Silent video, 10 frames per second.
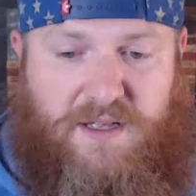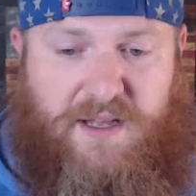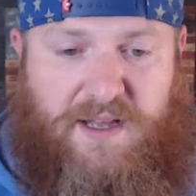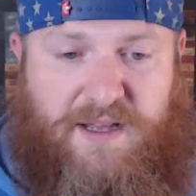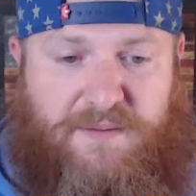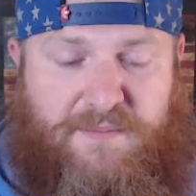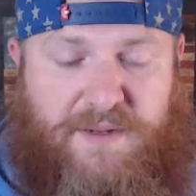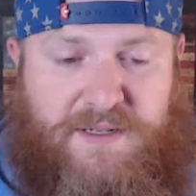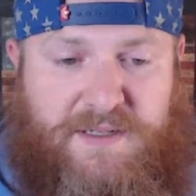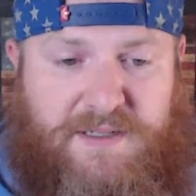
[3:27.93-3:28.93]
um,
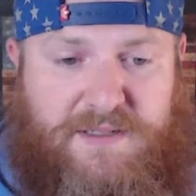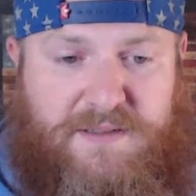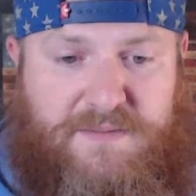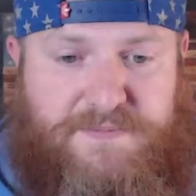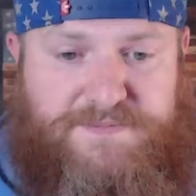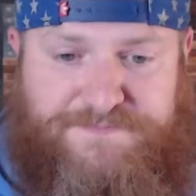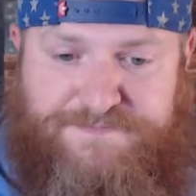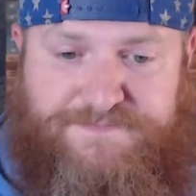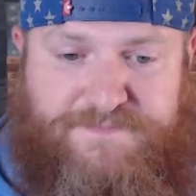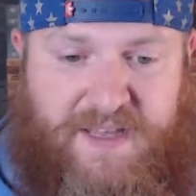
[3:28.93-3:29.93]

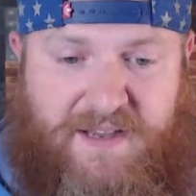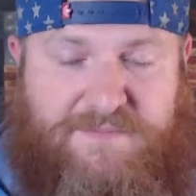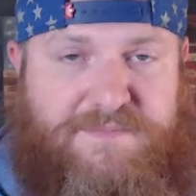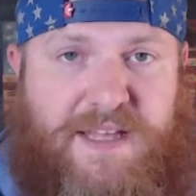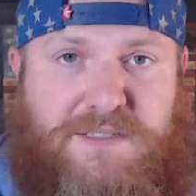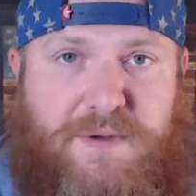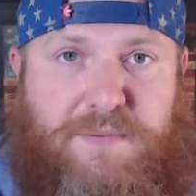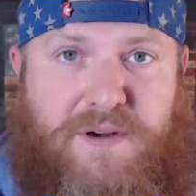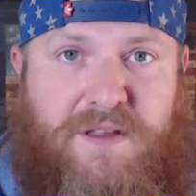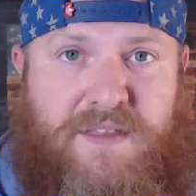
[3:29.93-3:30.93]
yeah, that's my
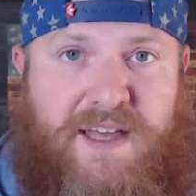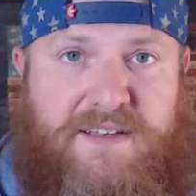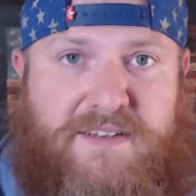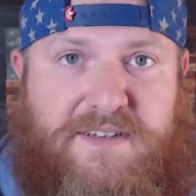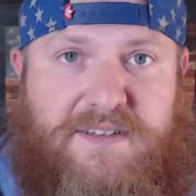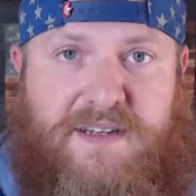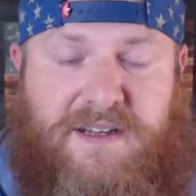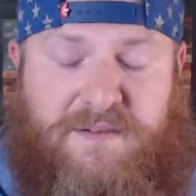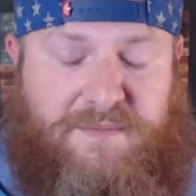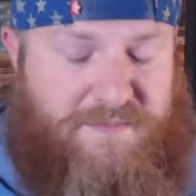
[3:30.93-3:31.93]
part on that.
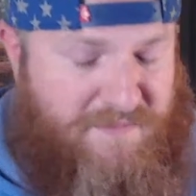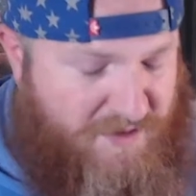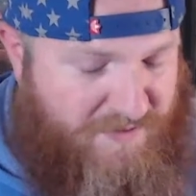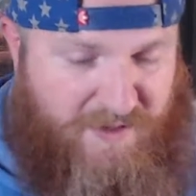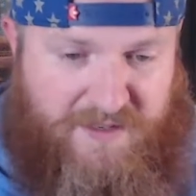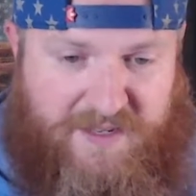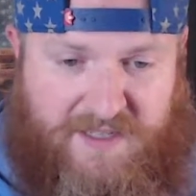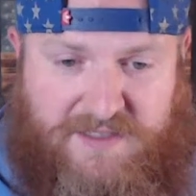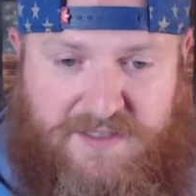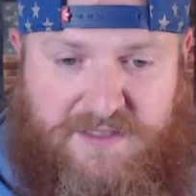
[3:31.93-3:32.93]
Uh, Uvalde,
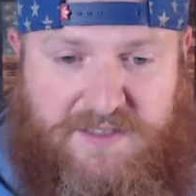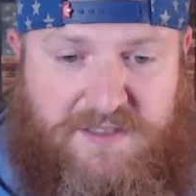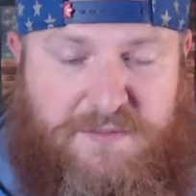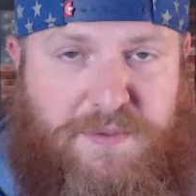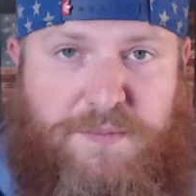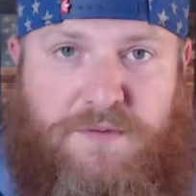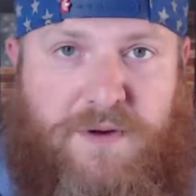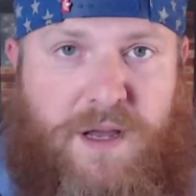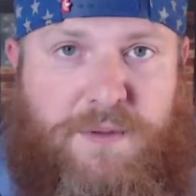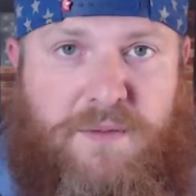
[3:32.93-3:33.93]
Texas, the people of
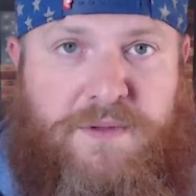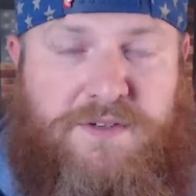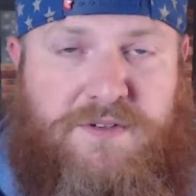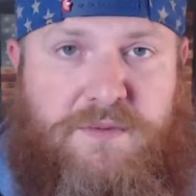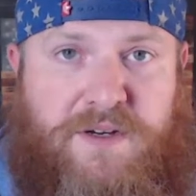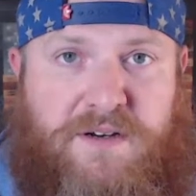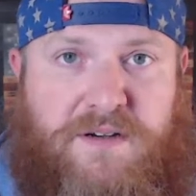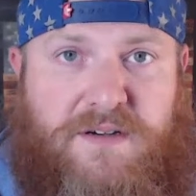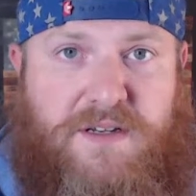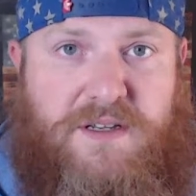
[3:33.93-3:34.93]
Robb Elementary, we
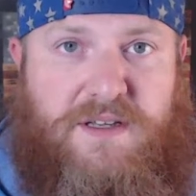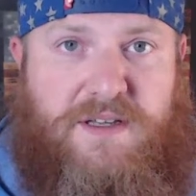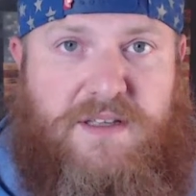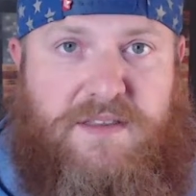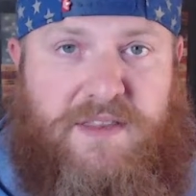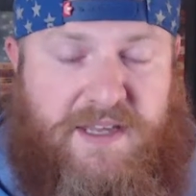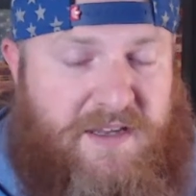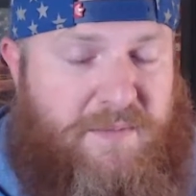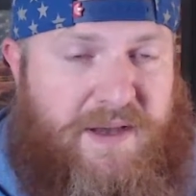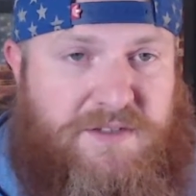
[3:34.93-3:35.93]
are
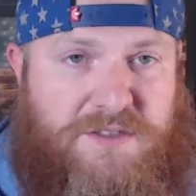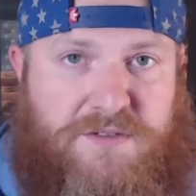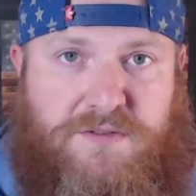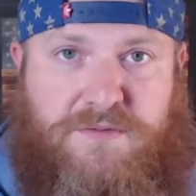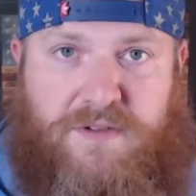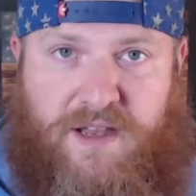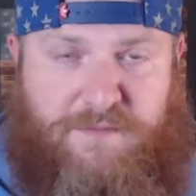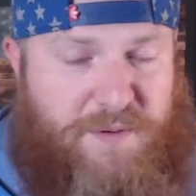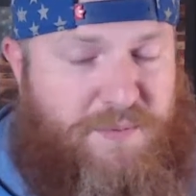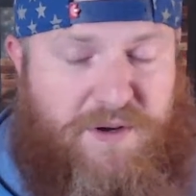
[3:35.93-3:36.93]
thinking about you.
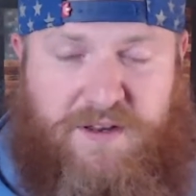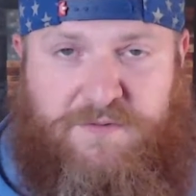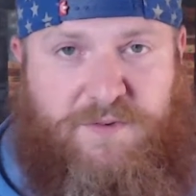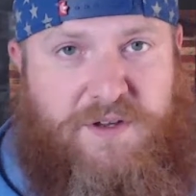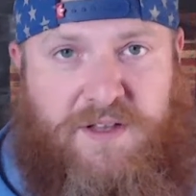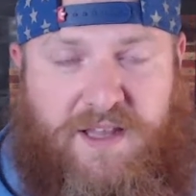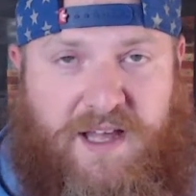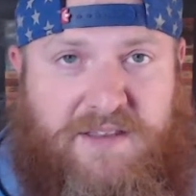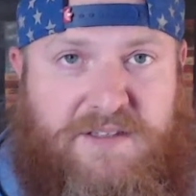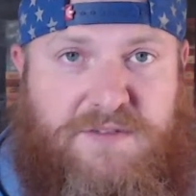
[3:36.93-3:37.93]
I've been praying for you a
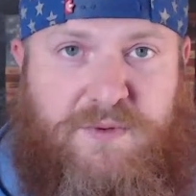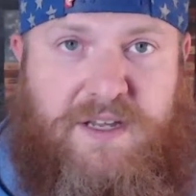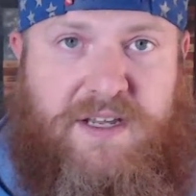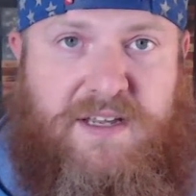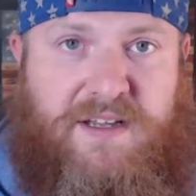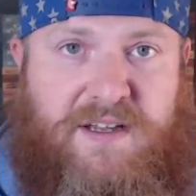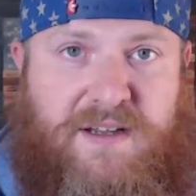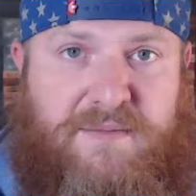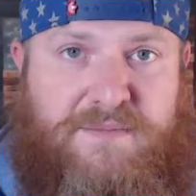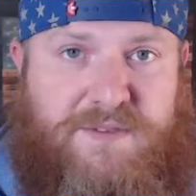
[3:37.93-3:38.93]
lot this week.
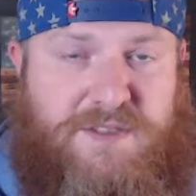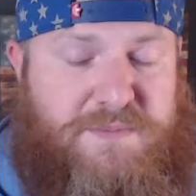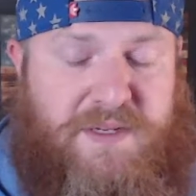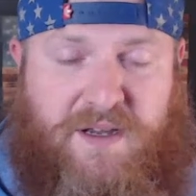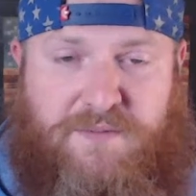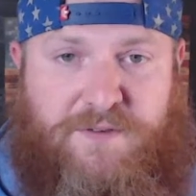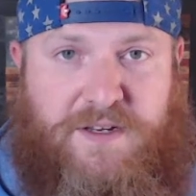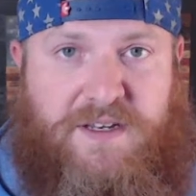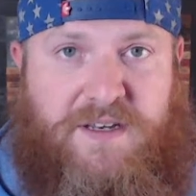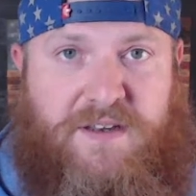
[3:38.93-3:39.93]
Um, just be
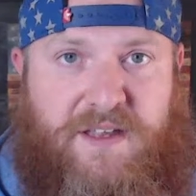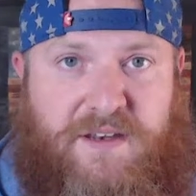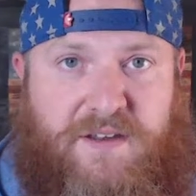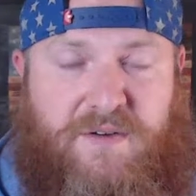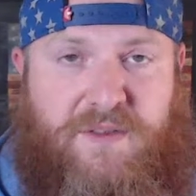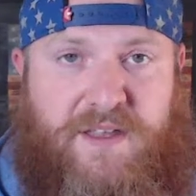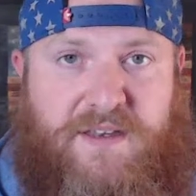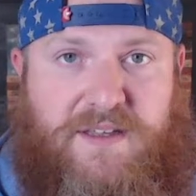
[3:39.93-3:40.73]
comforted and, and know that